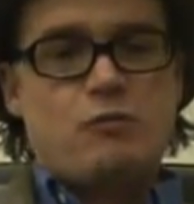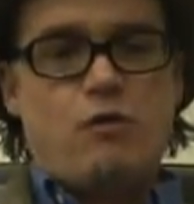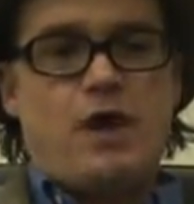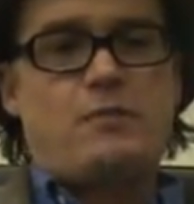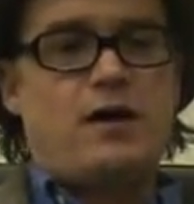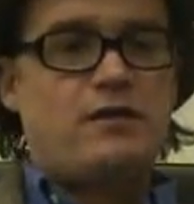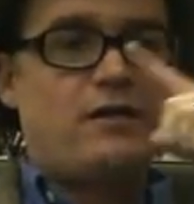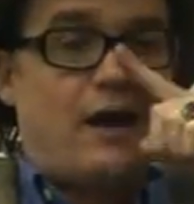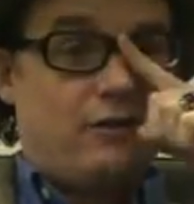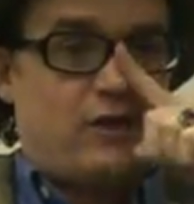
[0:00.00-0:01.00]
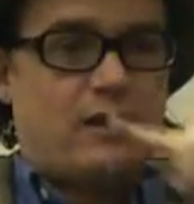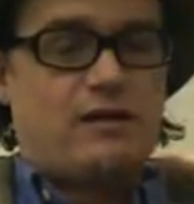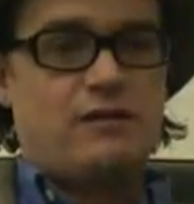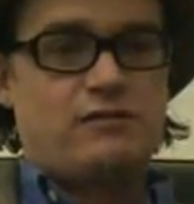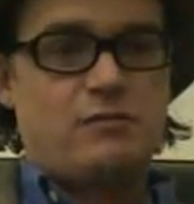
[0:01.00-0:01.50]
Walmart, I
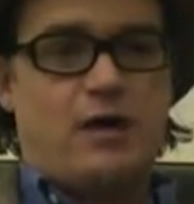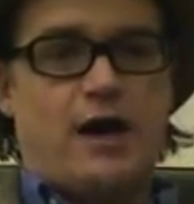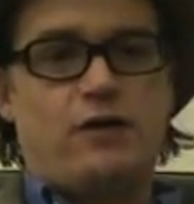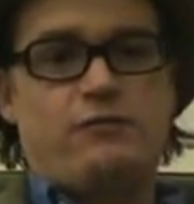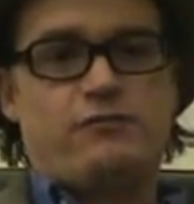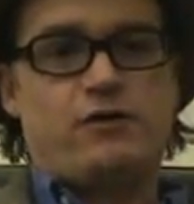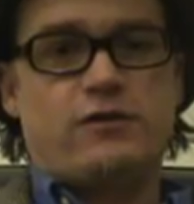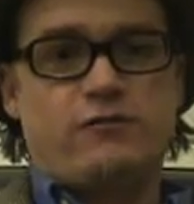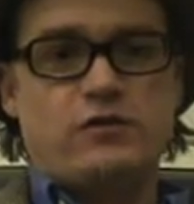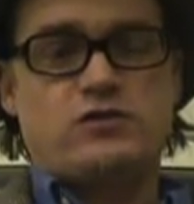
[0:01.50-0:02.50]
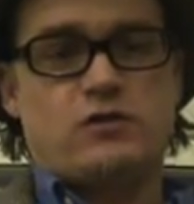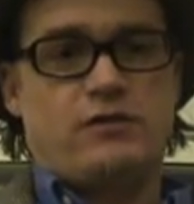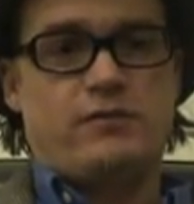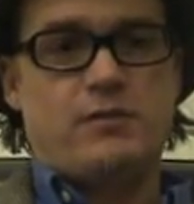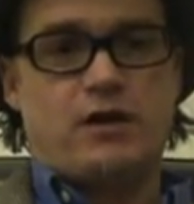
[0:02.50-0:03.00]
think, is the model for the future
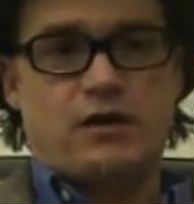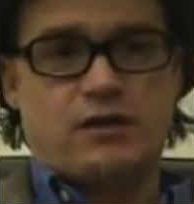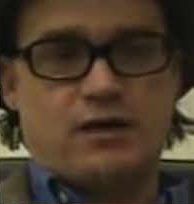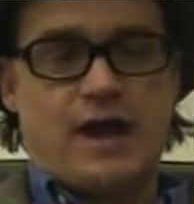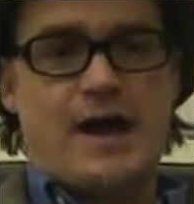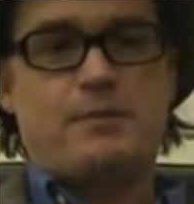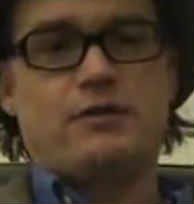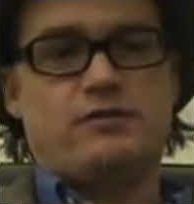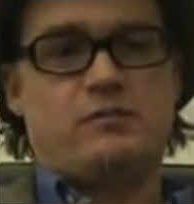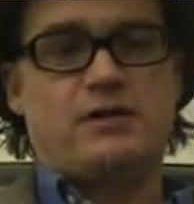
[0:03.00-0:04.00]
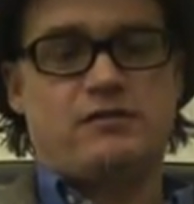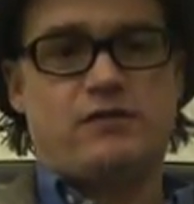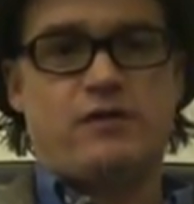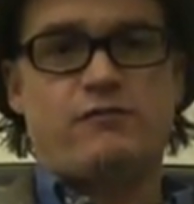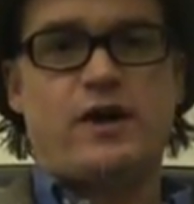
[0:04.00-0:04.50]
of American capitalism, and it's
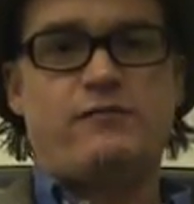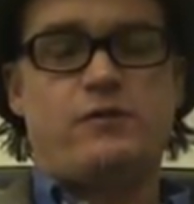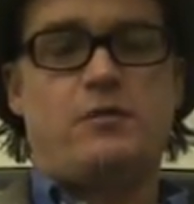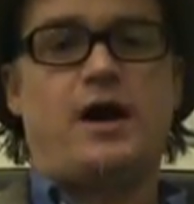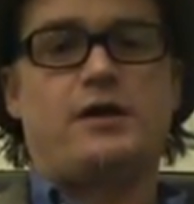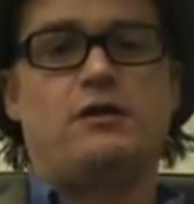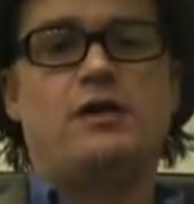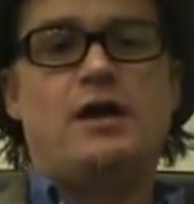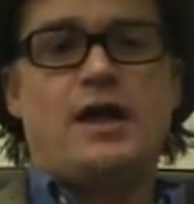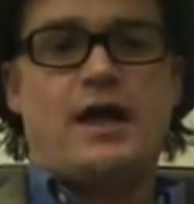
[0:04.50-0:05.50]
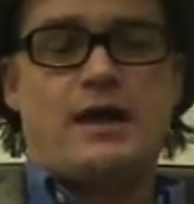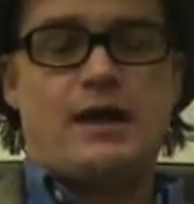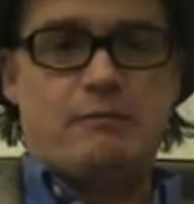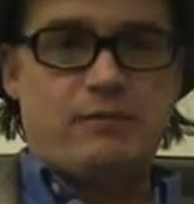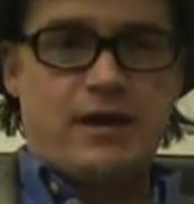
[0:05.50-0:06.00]
a very frightful model. And
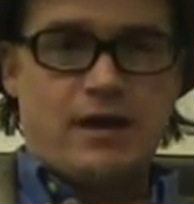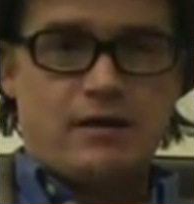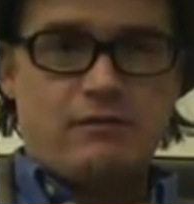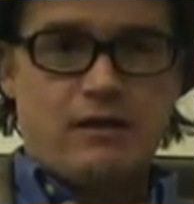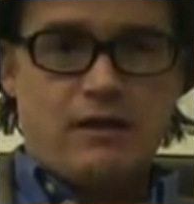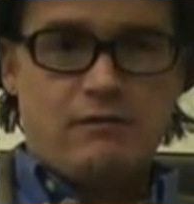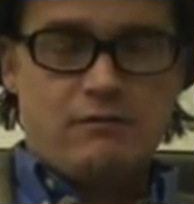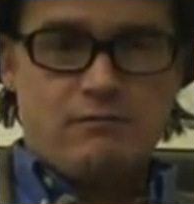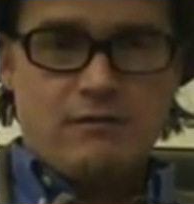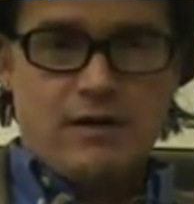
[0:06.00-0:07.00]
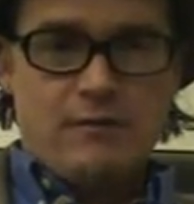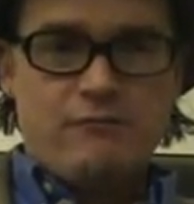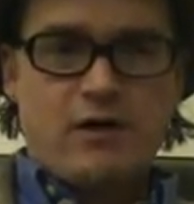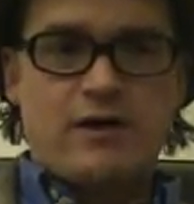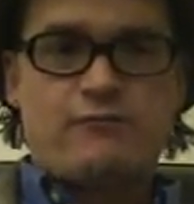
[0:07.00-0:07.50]
I'm
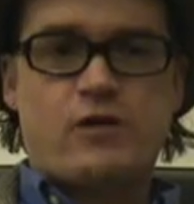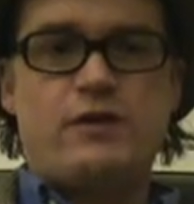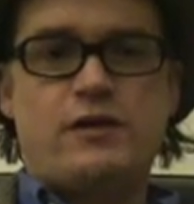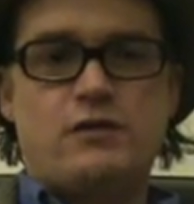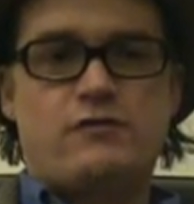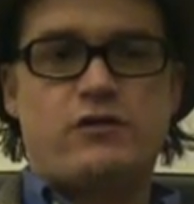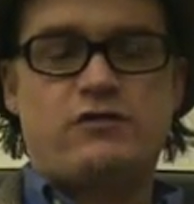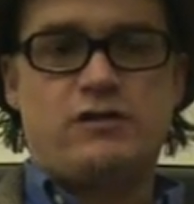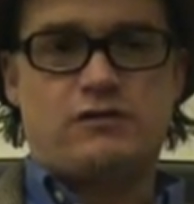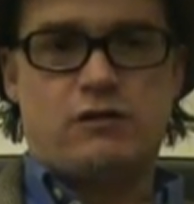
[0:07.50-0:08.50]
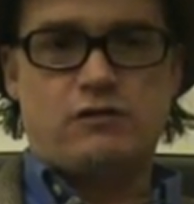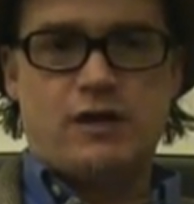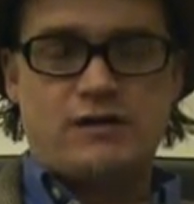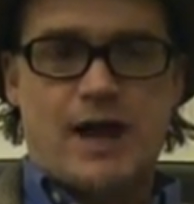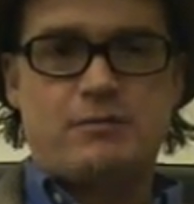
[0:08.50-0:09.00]
very afraid that universities are
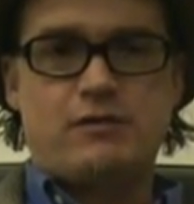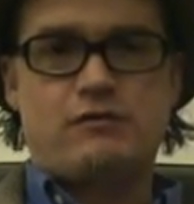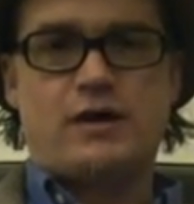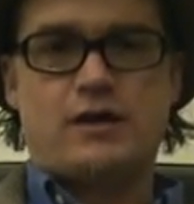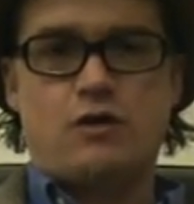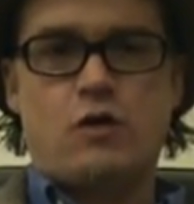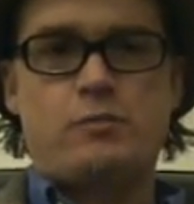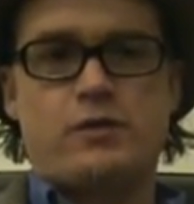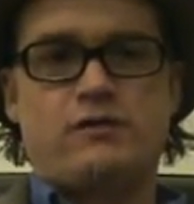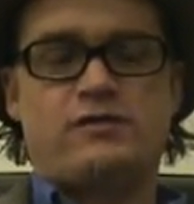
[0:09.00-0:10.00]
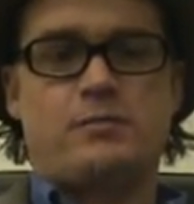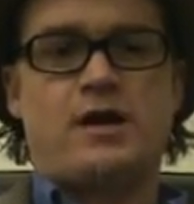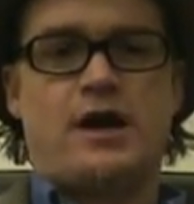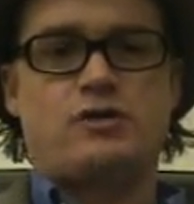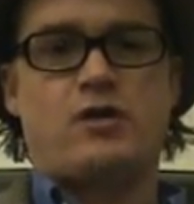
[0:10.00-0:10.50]
adopting this kind of corporate
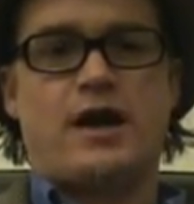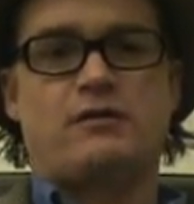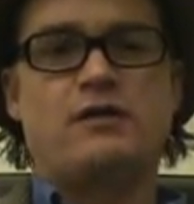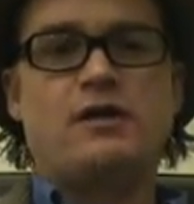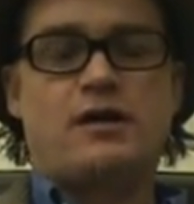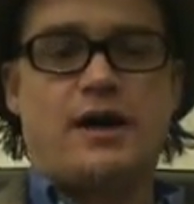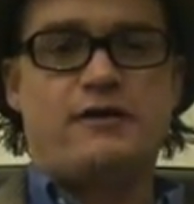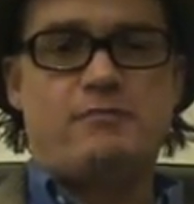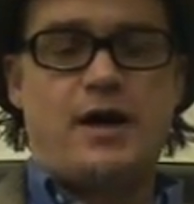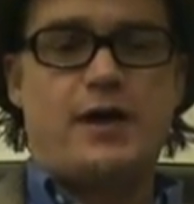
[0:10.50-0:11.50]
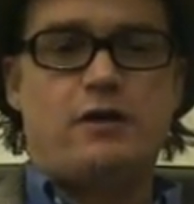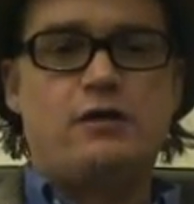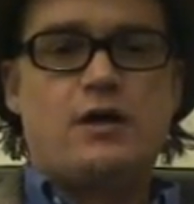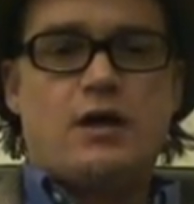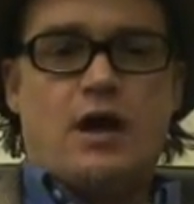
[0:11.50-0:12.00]
subcontract kind of model.